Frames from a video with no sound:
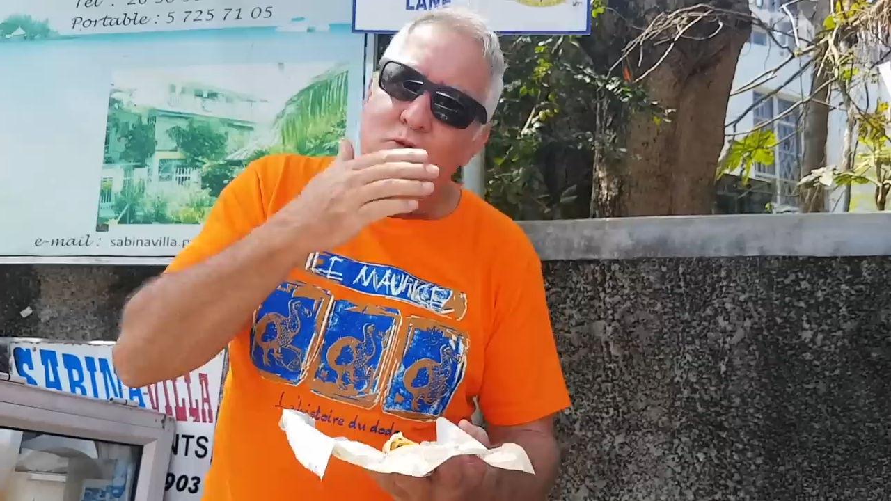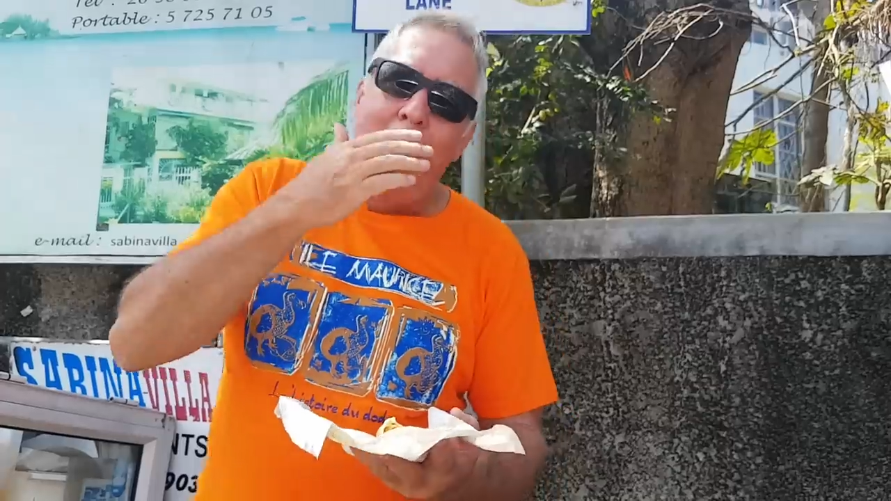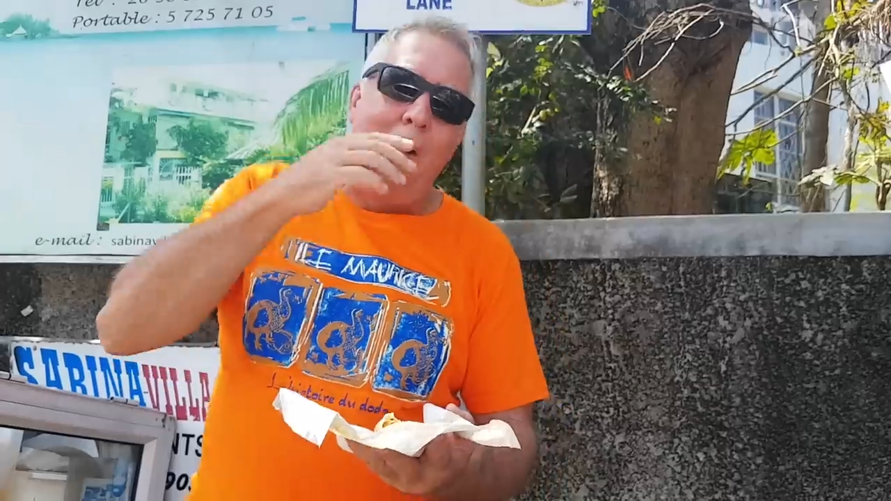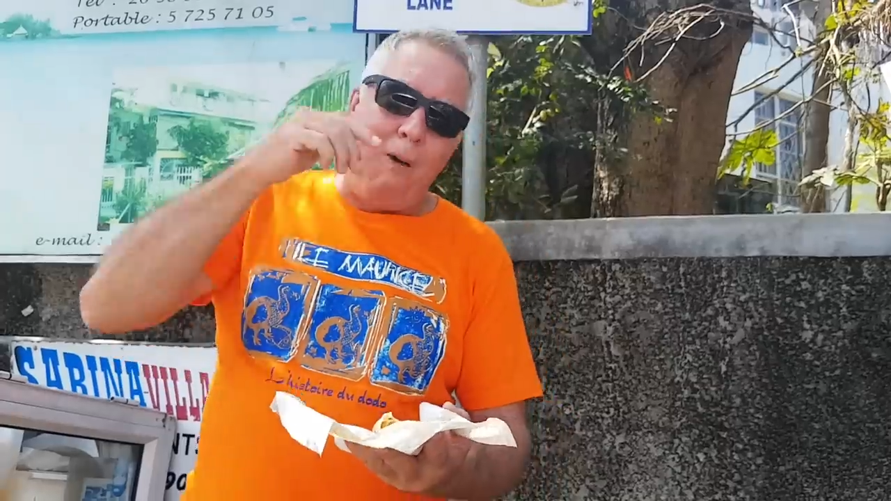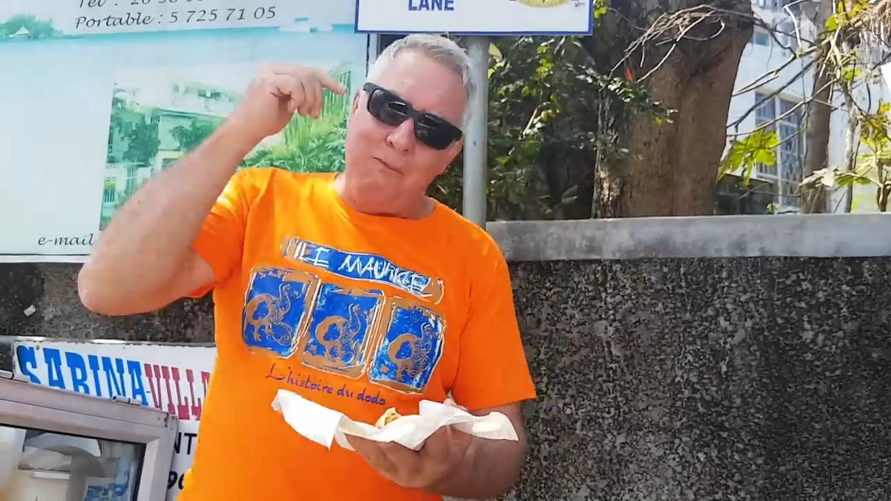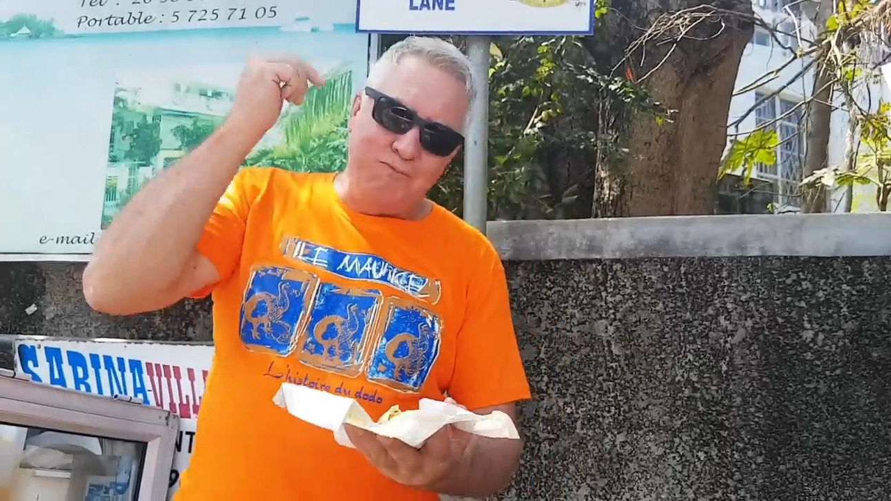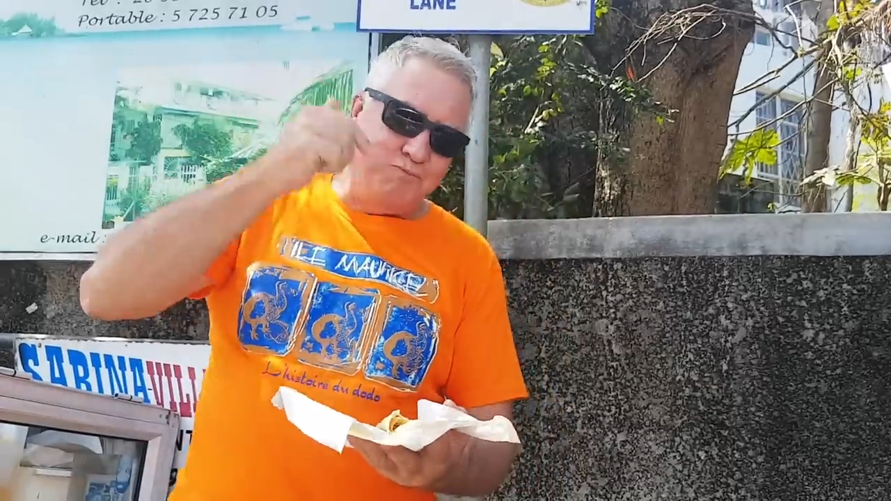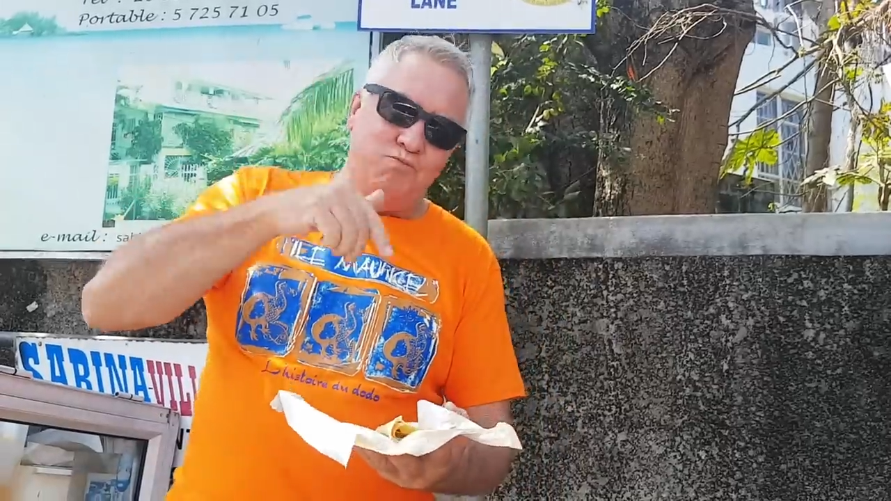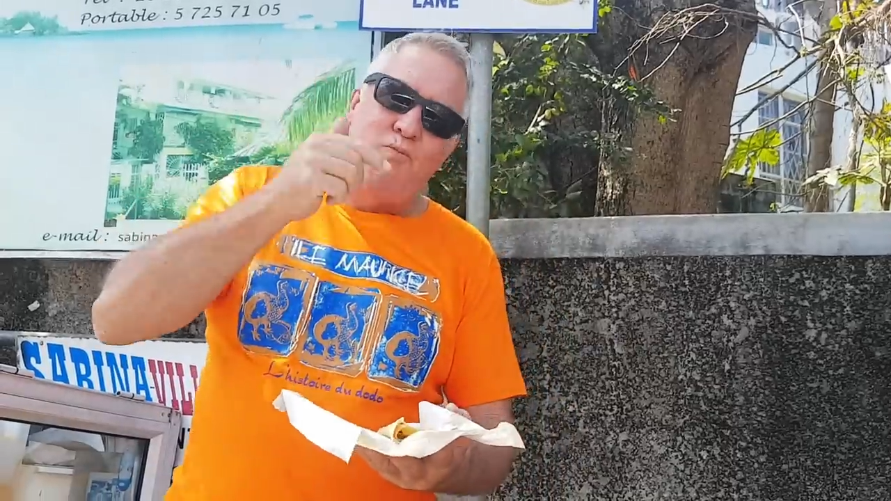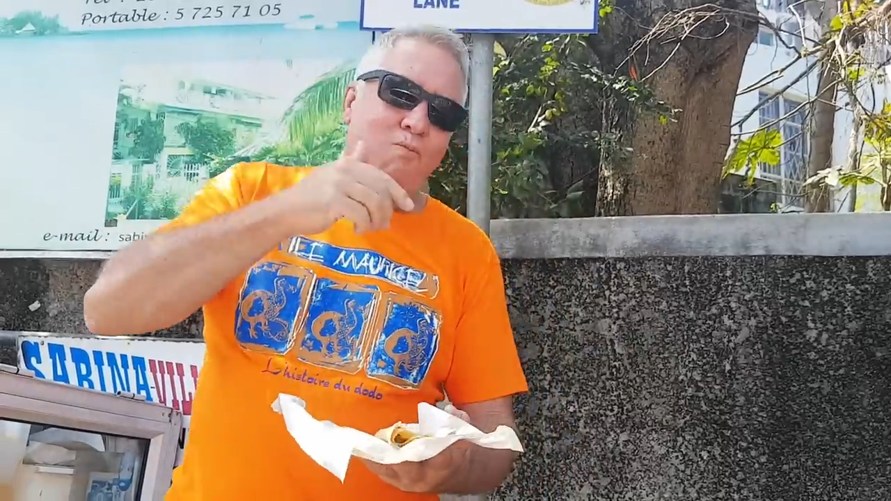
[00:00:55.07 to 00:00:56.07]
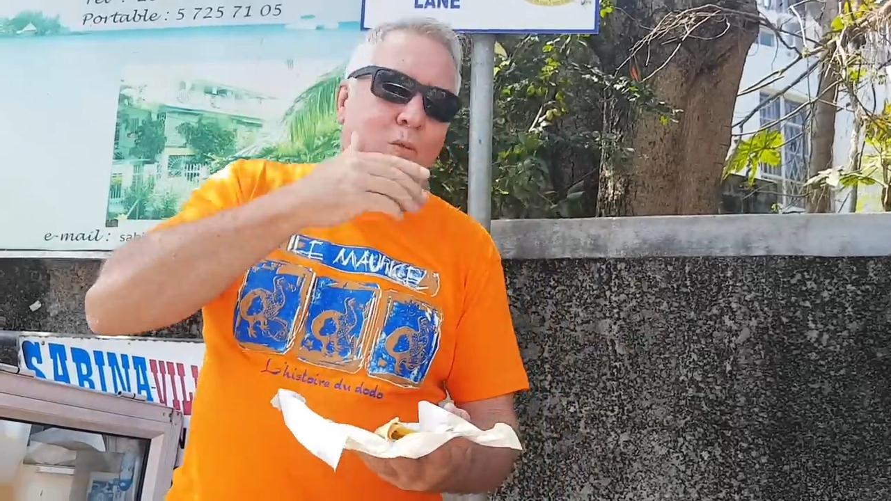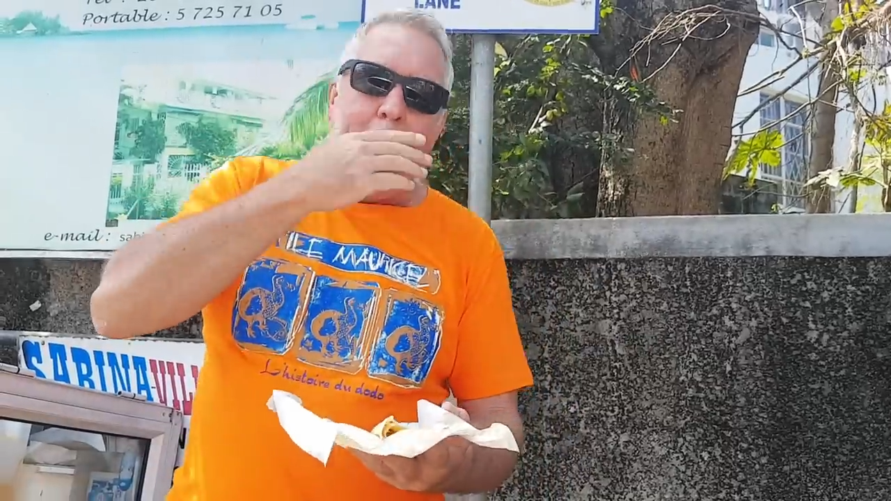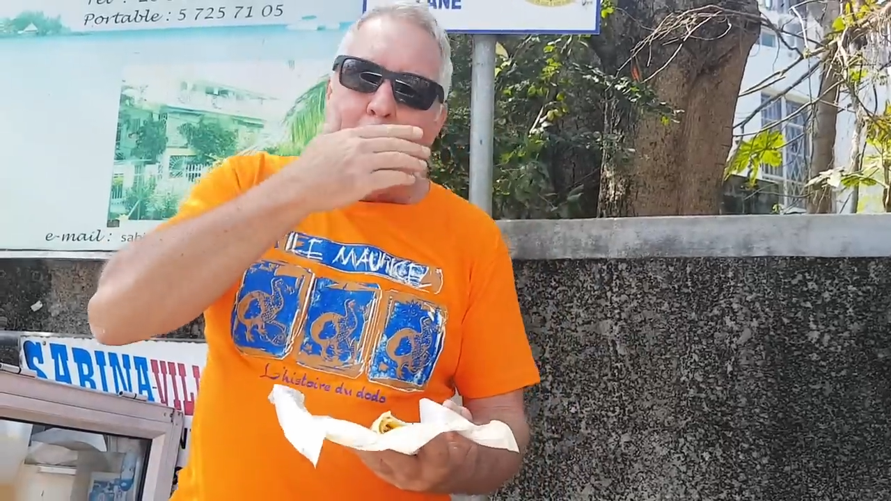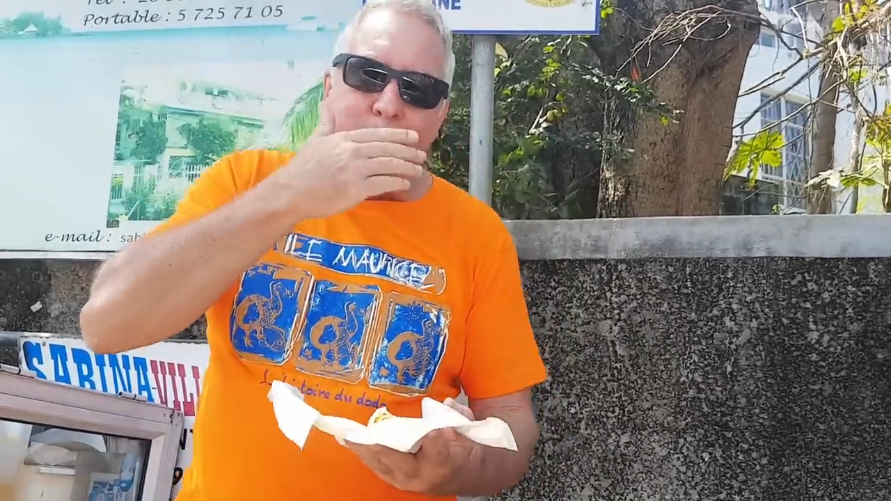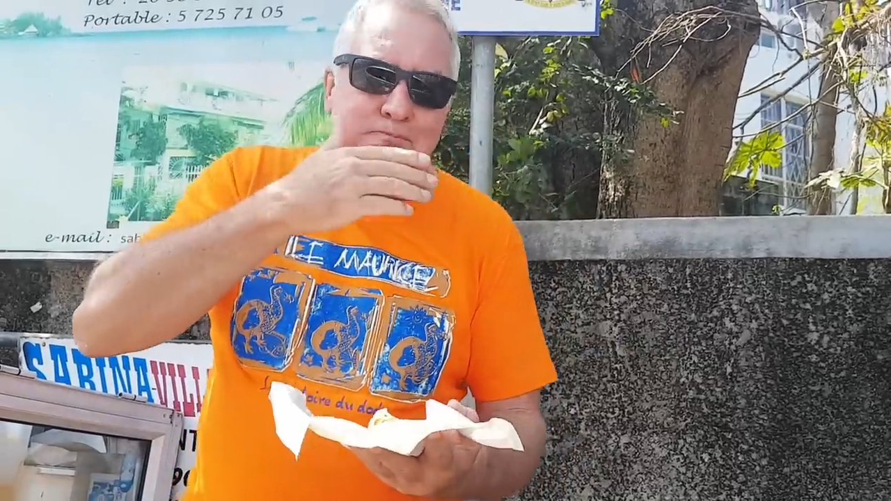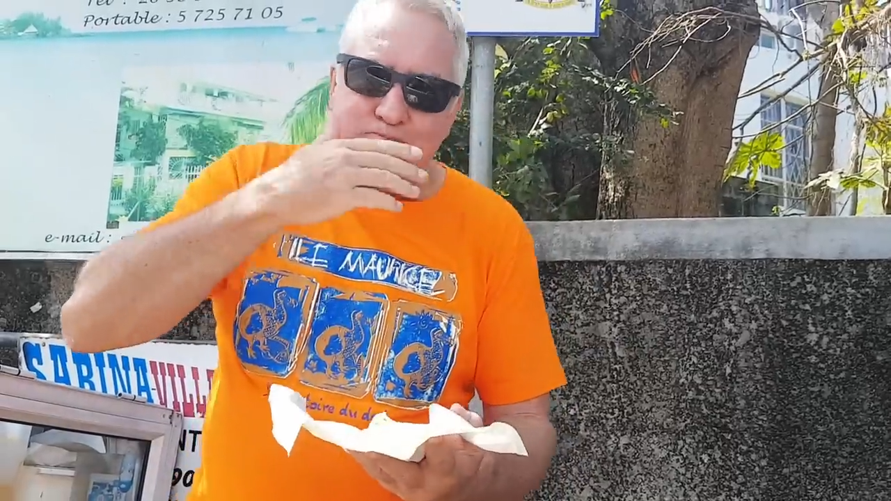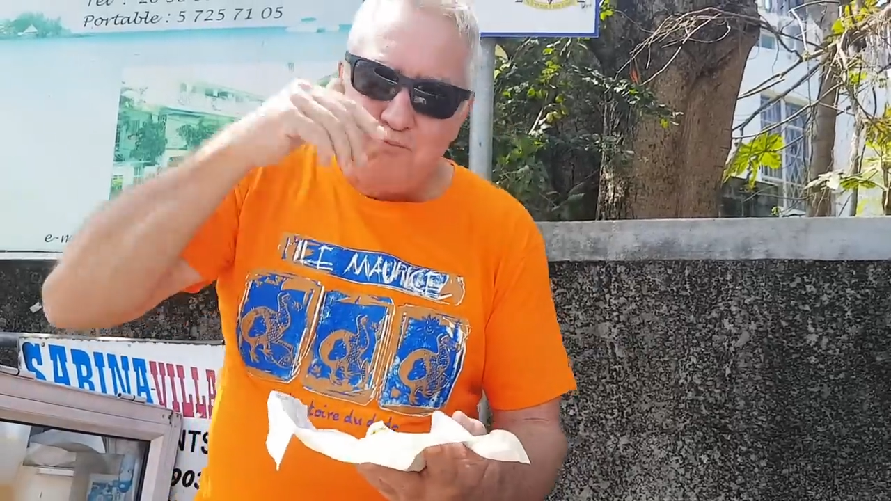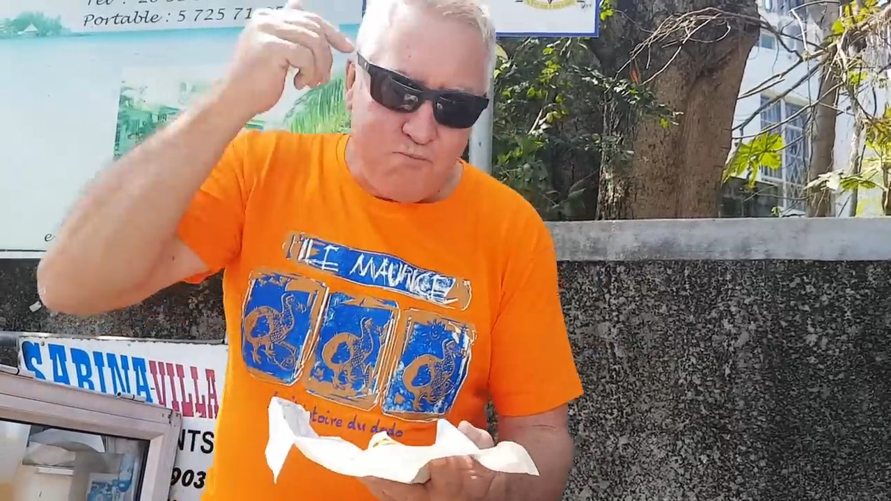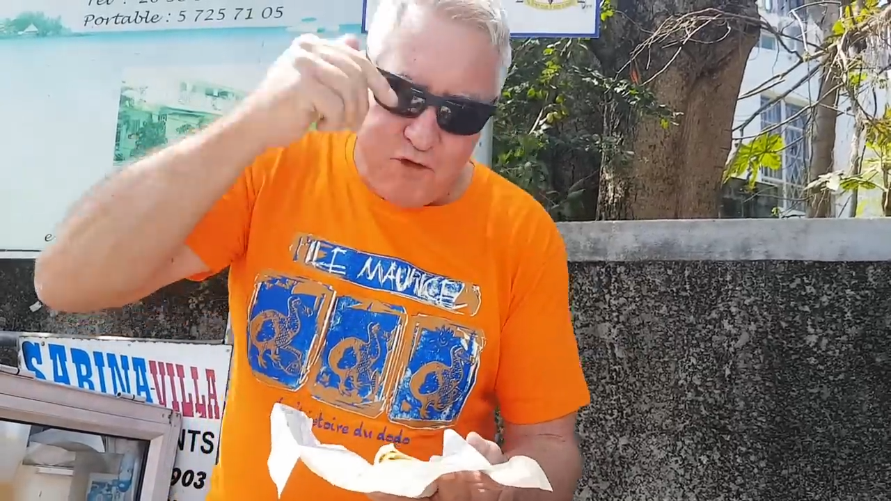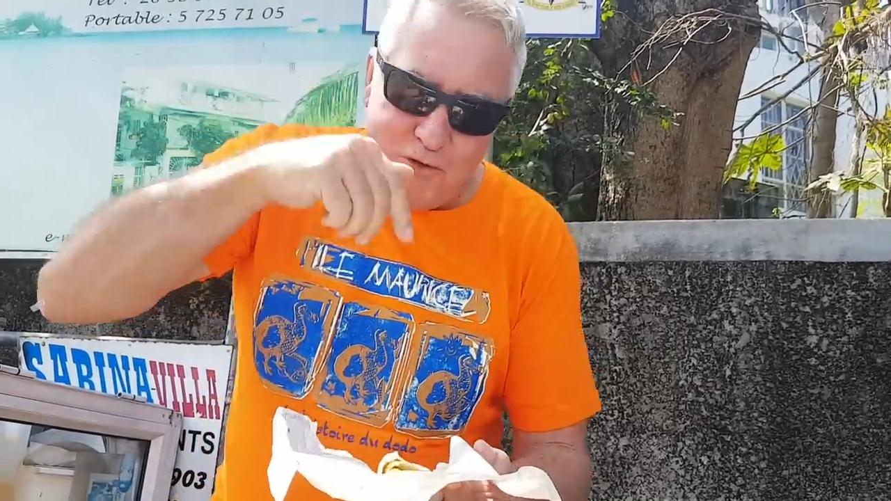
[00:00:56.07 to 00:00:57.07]
Oh,
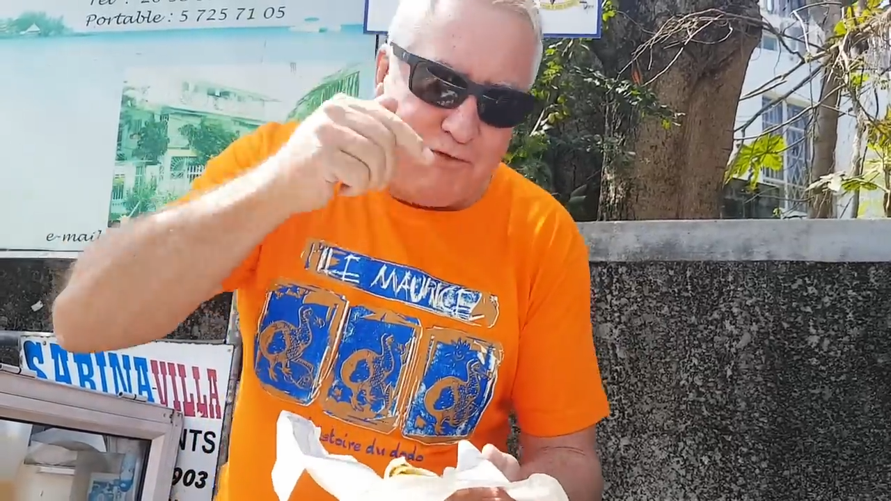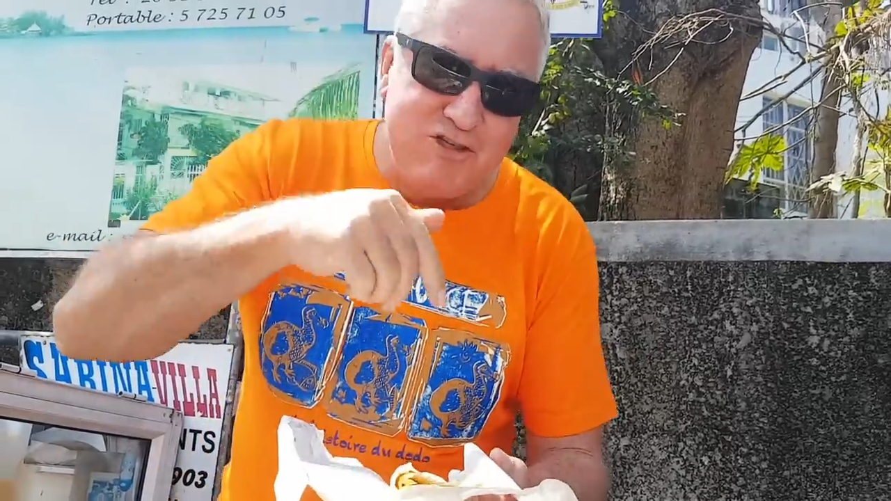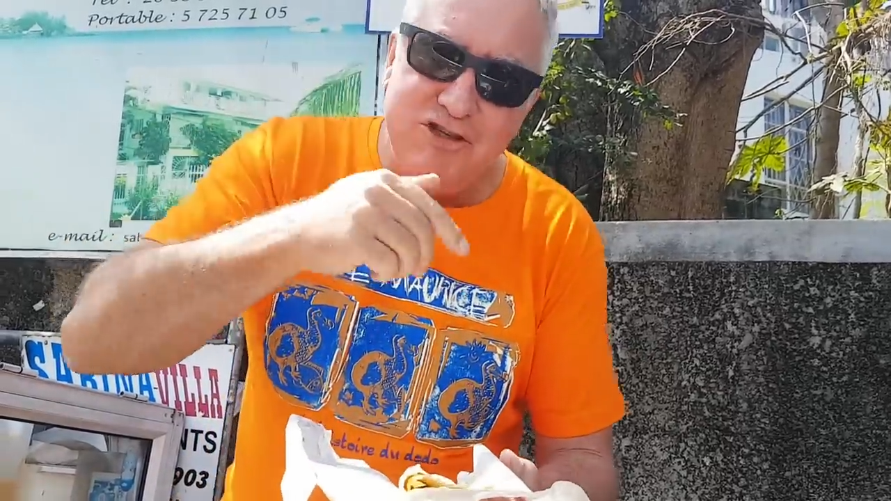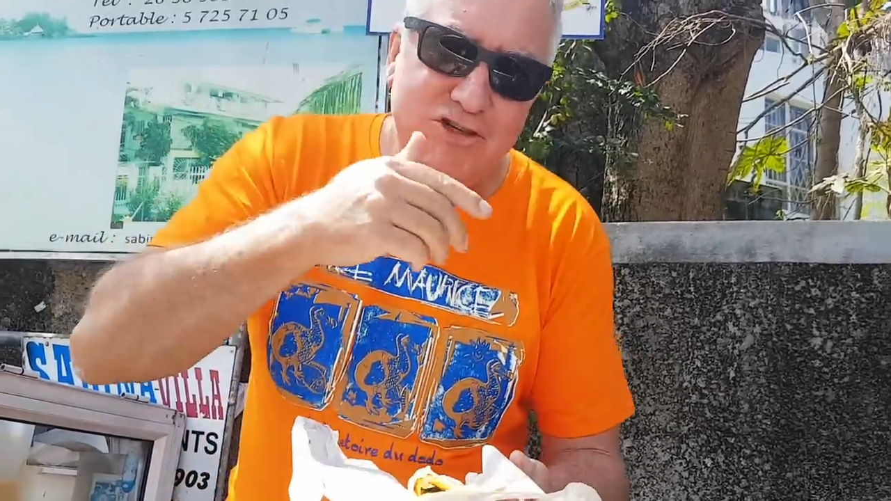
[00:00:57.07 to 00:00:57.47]
you missed the